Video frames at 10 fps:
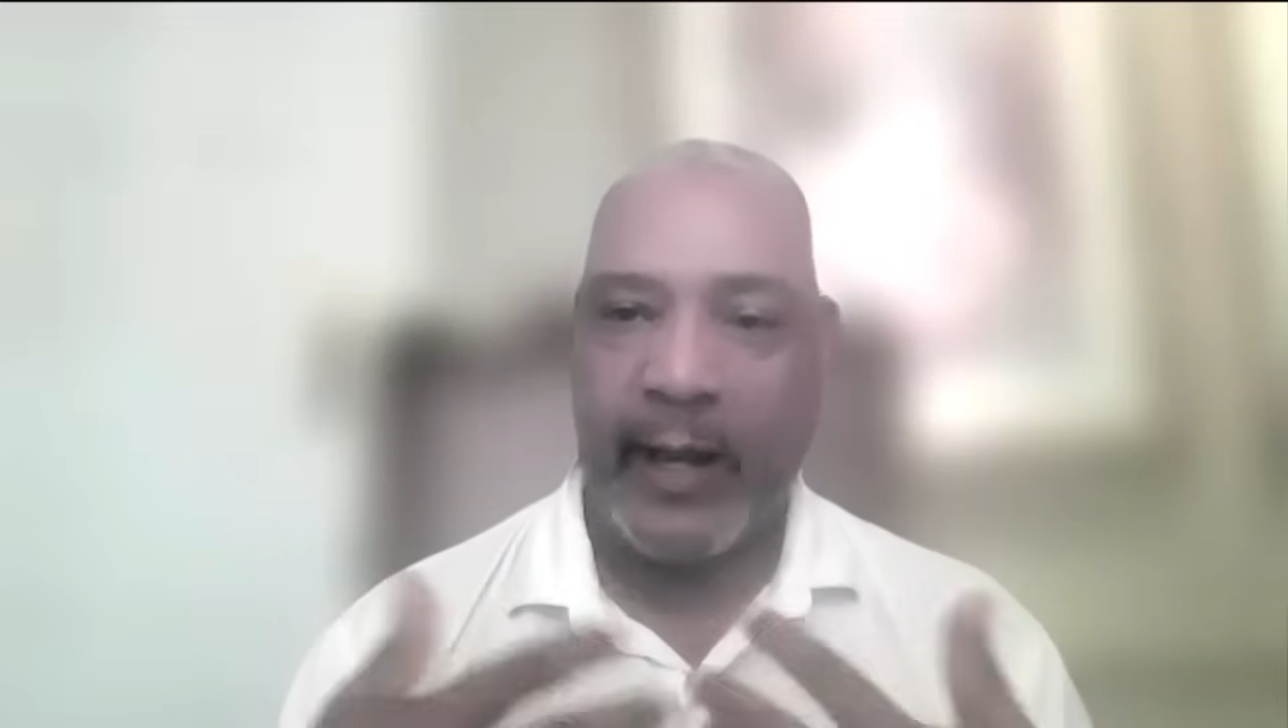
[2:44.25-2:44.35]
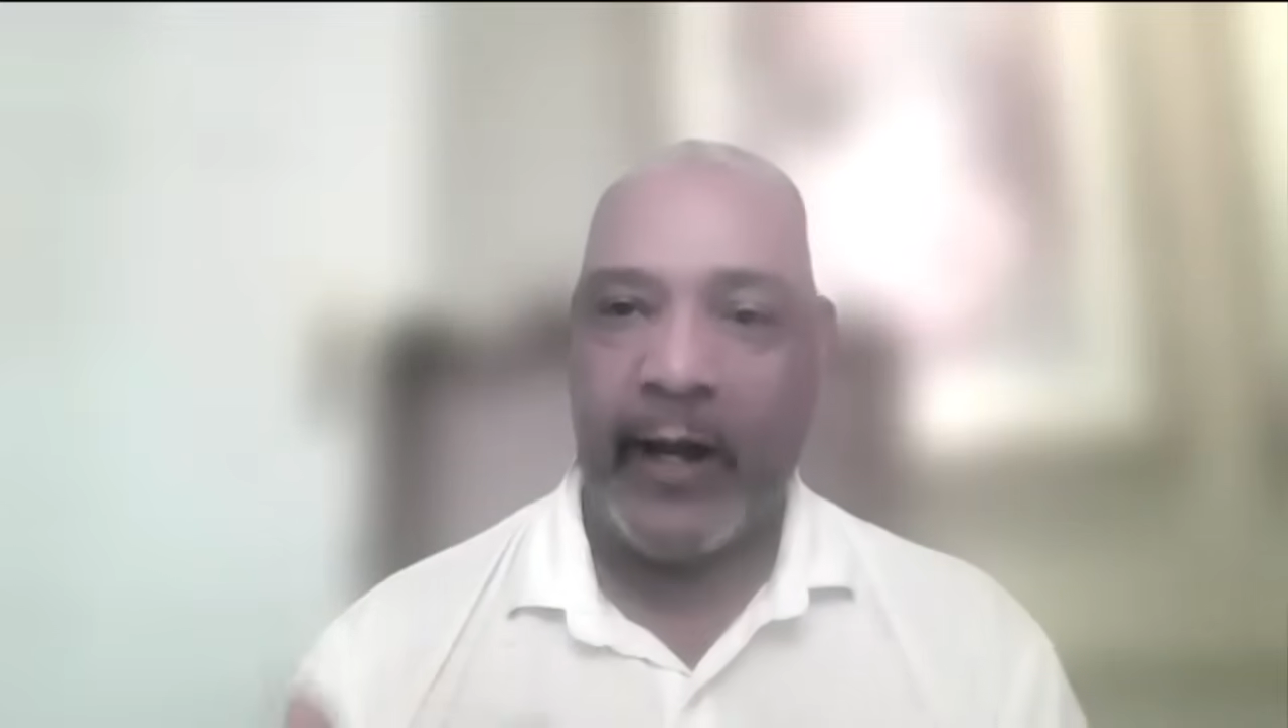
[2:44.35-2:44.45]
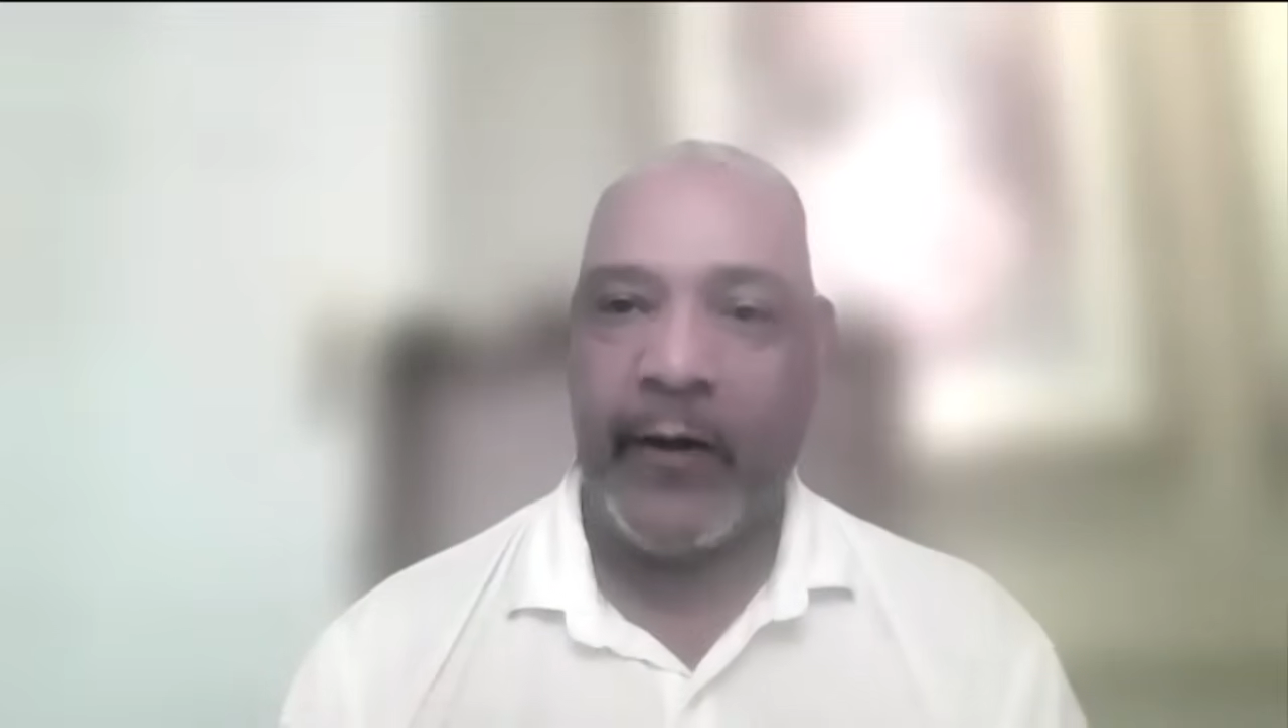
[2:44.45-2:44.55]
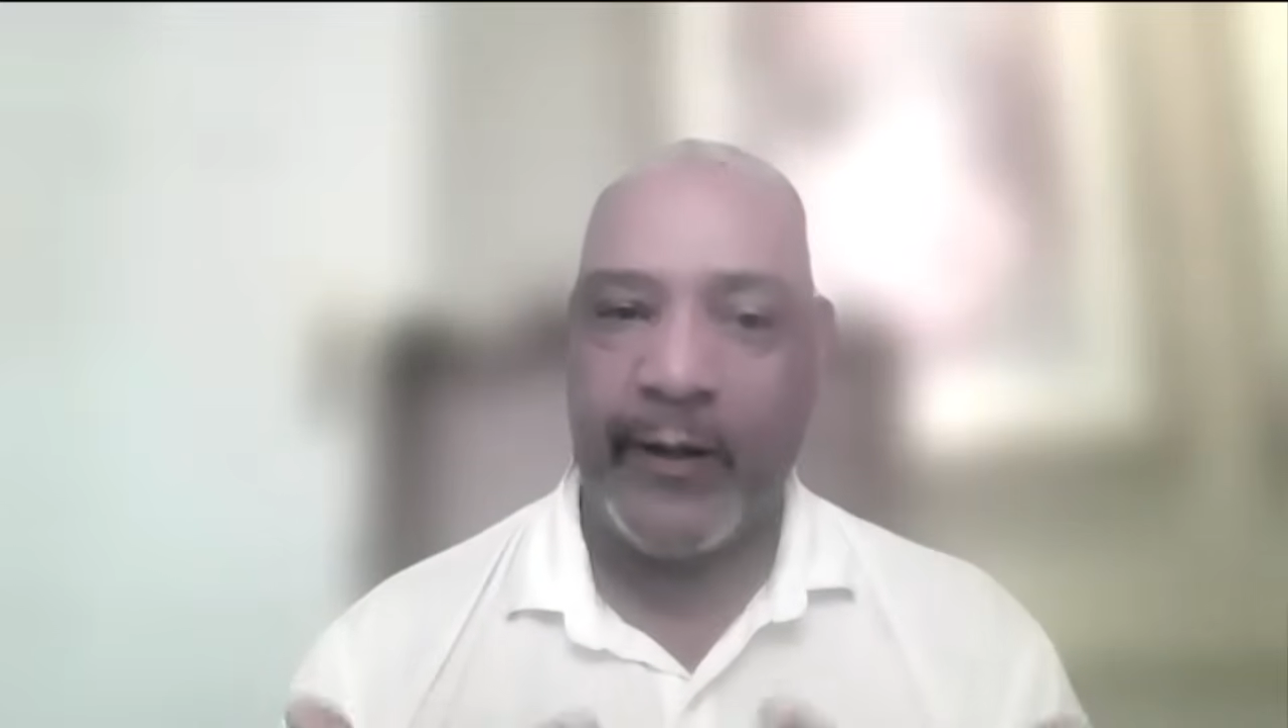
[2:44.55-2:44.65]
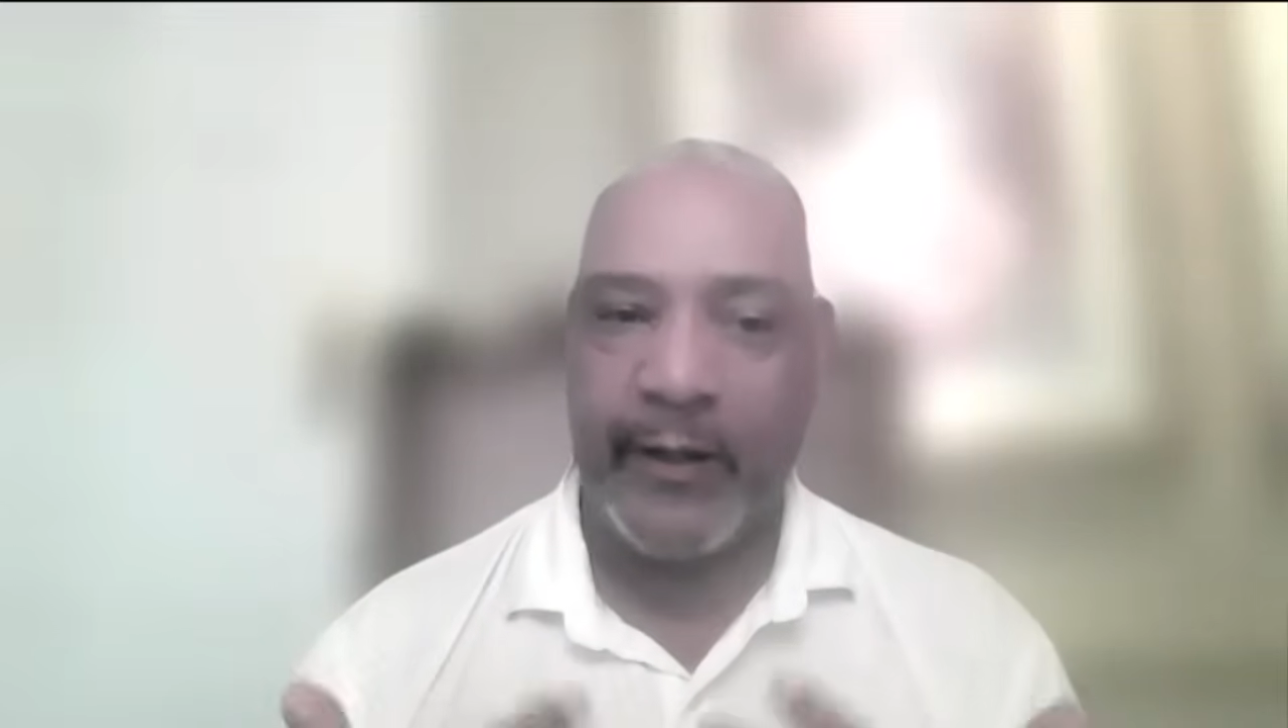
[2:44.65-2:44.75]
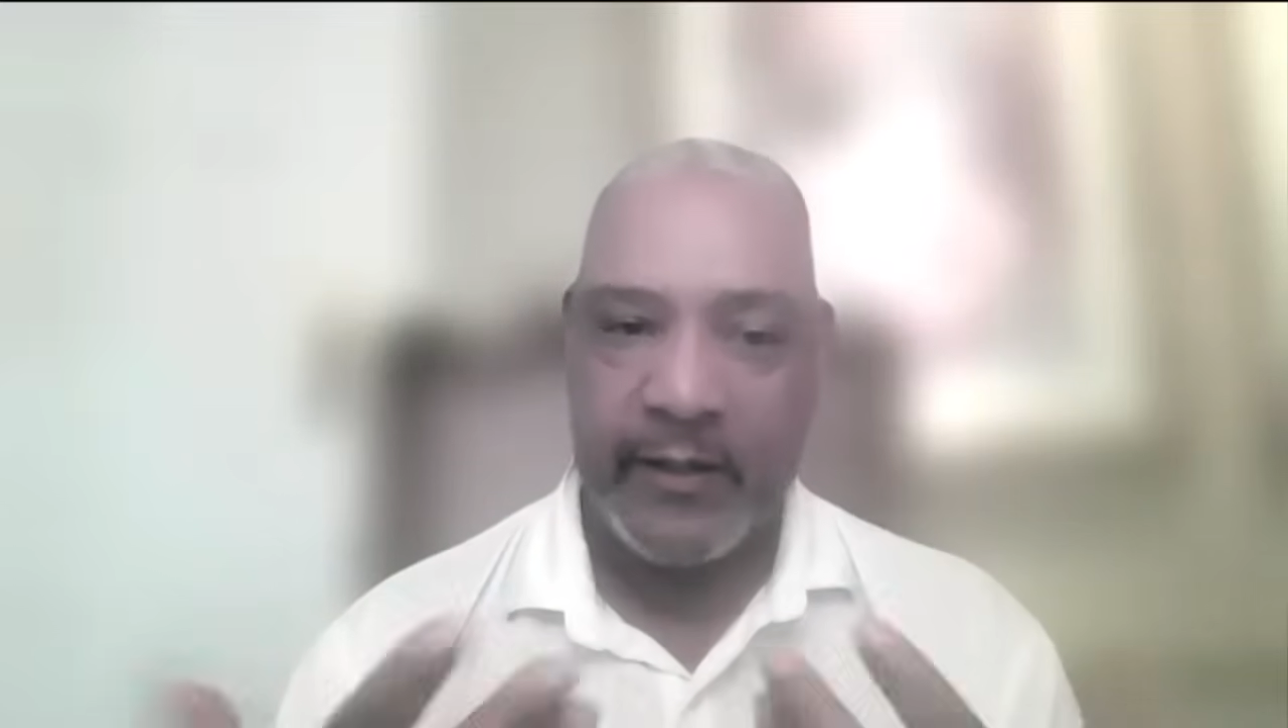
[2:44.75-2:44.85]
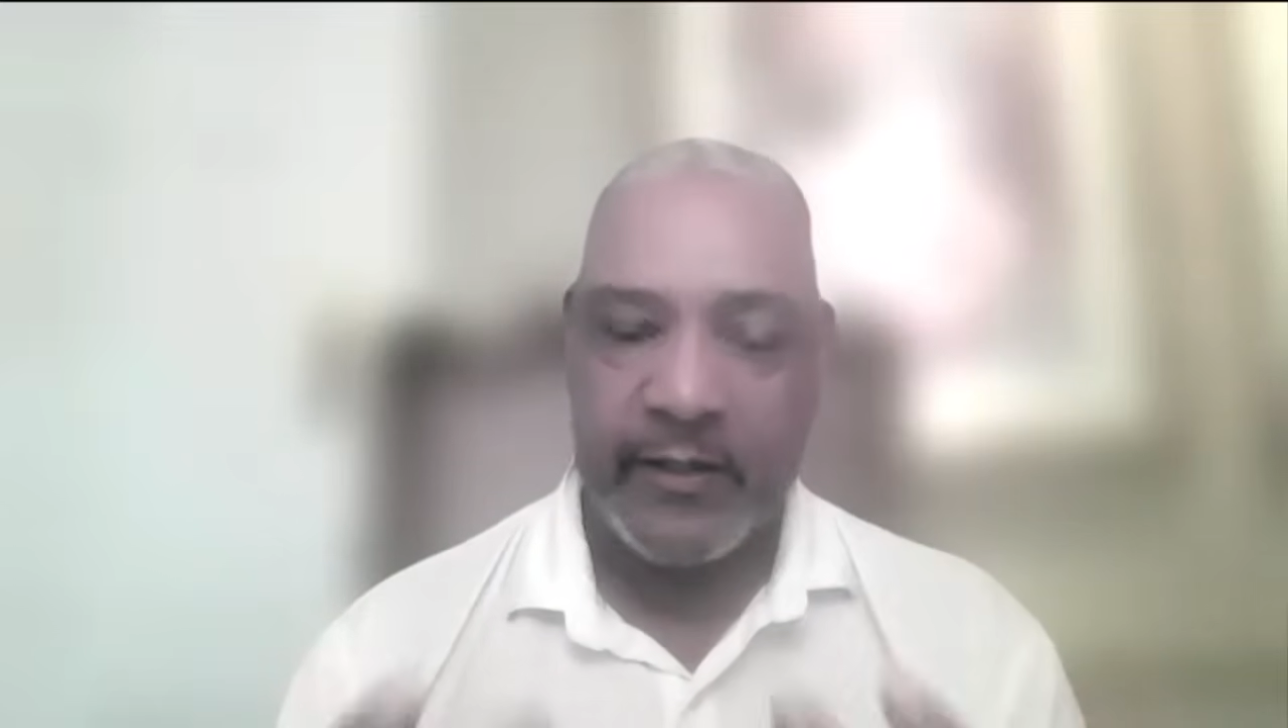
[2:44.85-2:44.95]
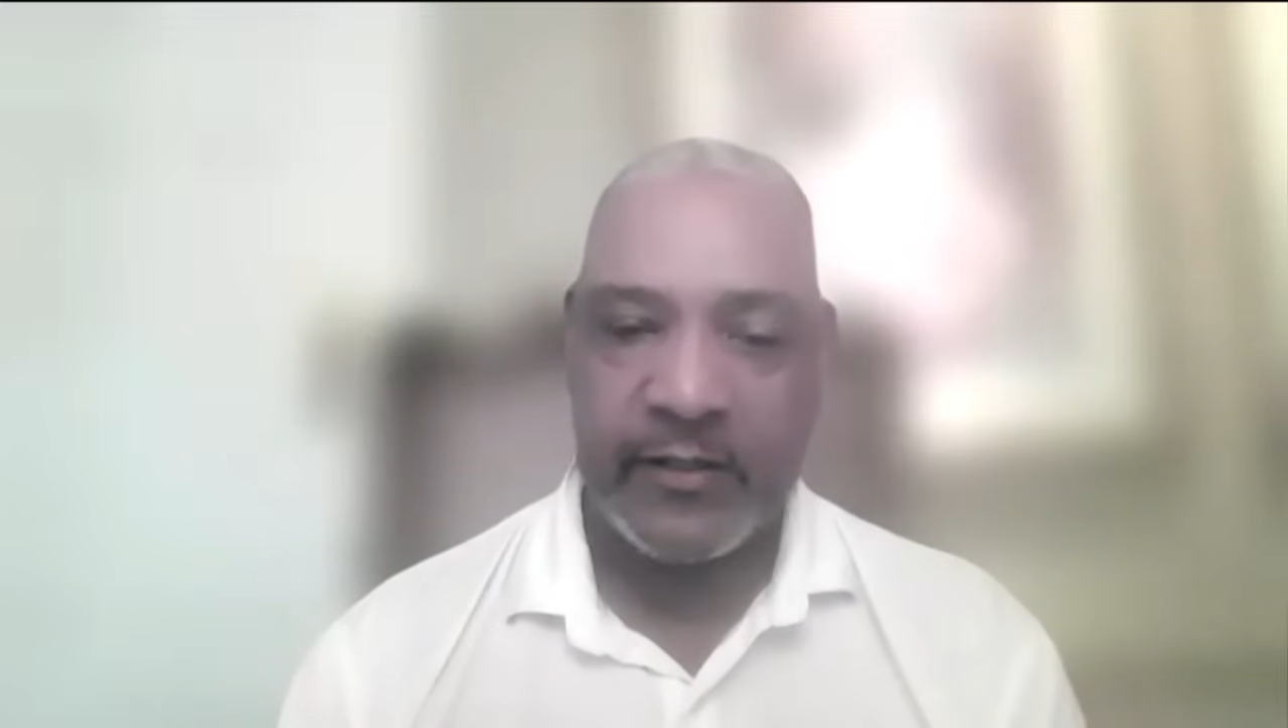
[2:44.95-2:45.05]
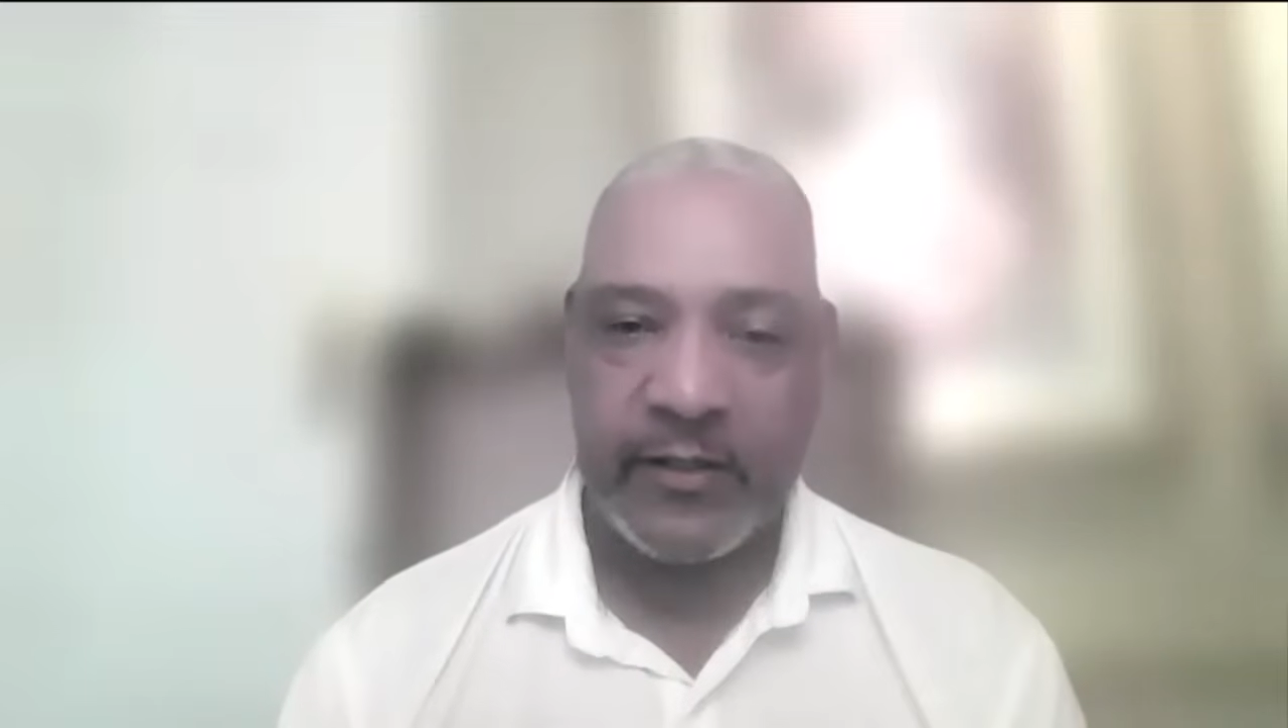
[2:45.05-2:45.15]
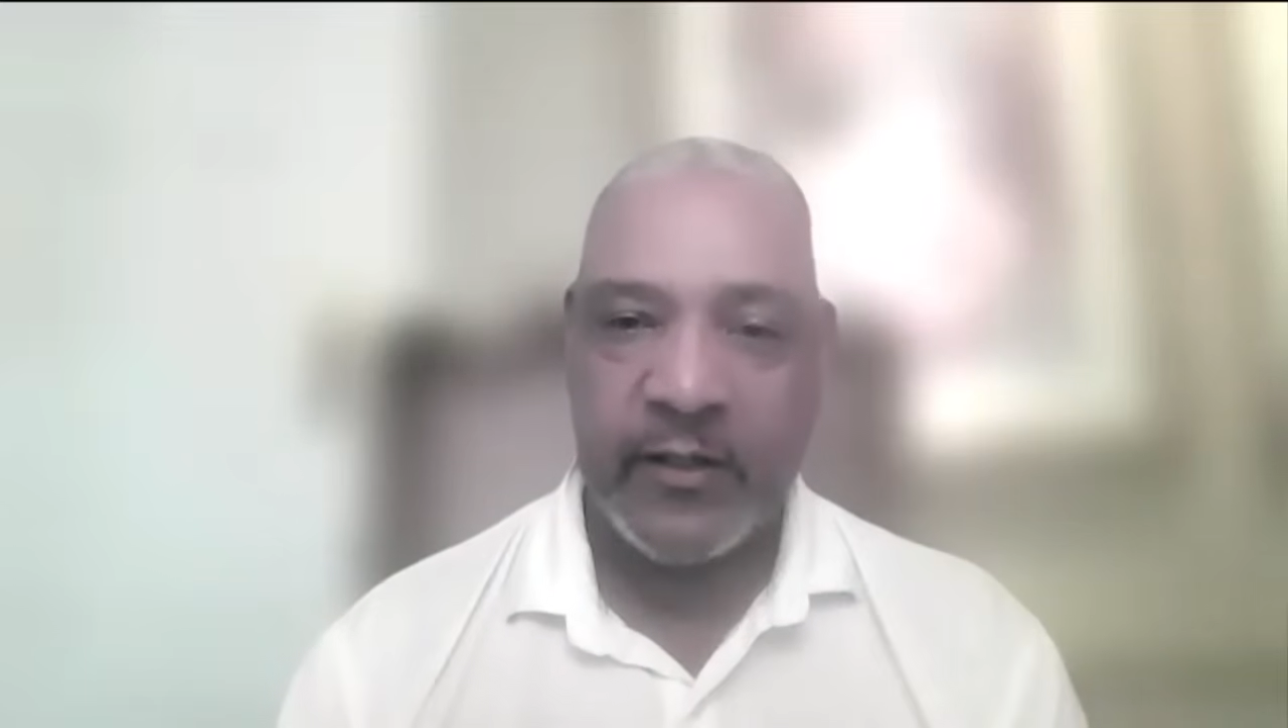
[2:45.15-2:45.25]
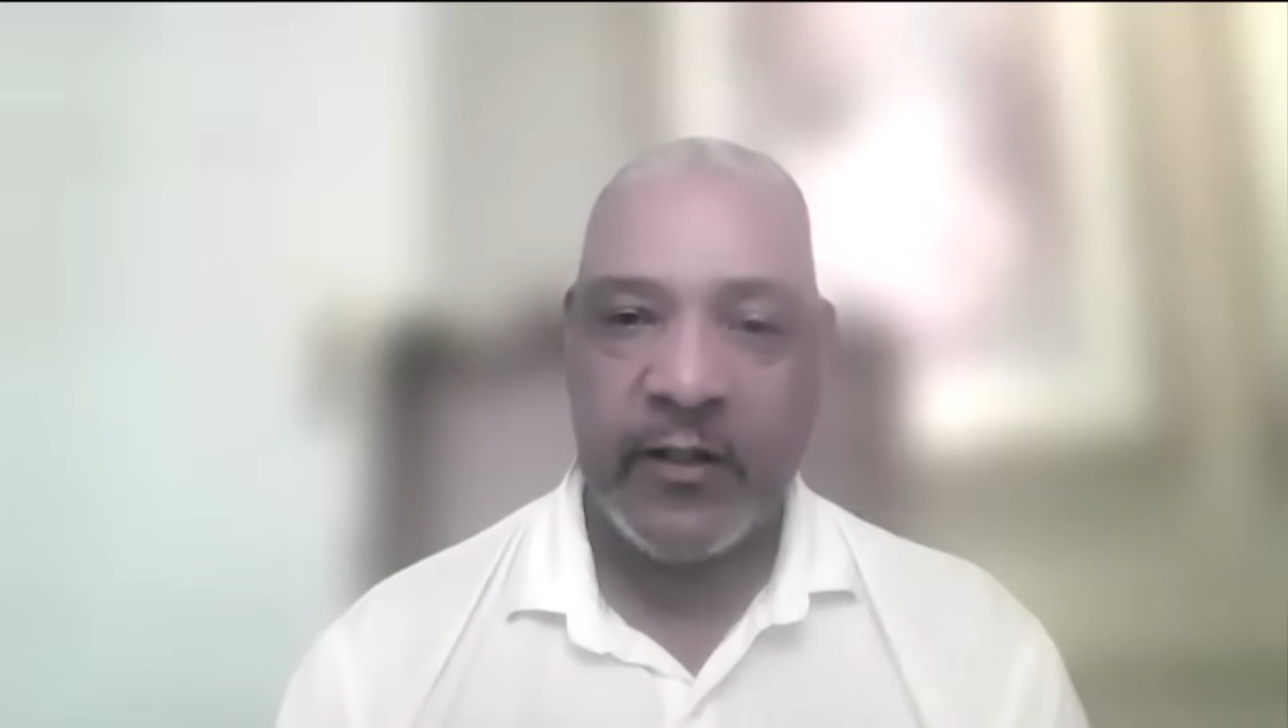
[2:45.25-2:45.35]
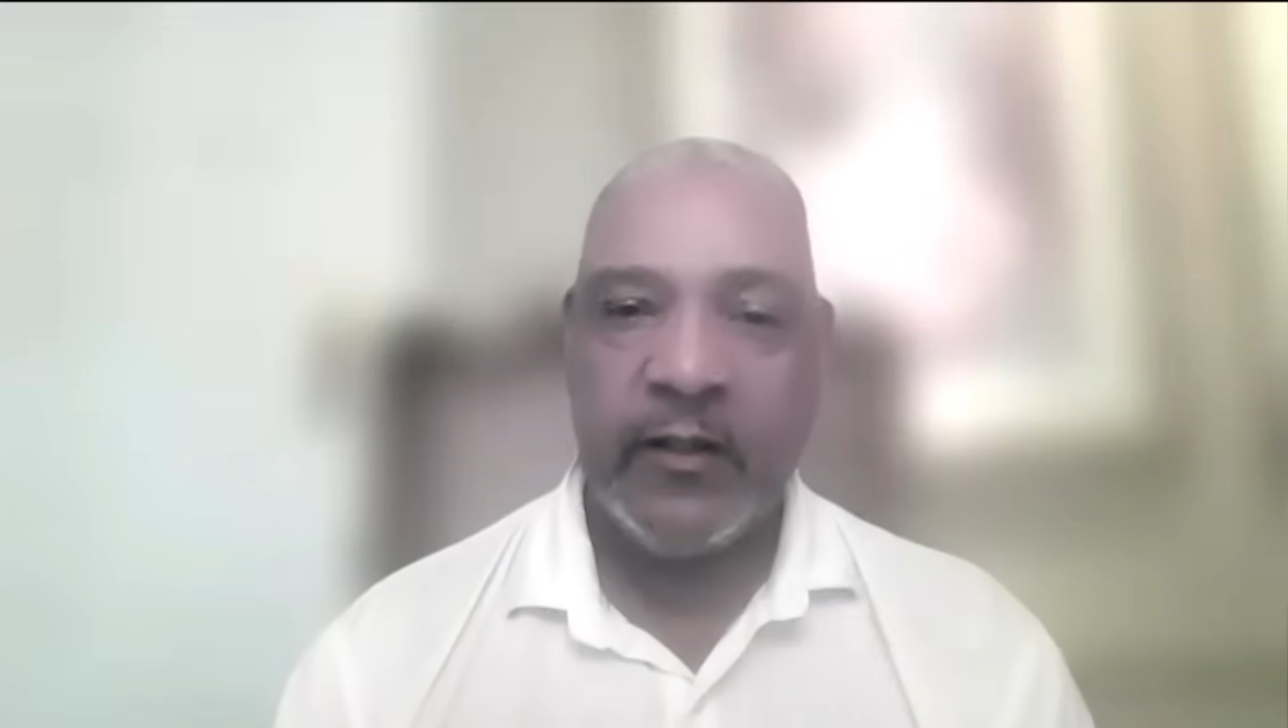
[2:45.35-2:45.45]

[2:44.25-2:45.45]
air is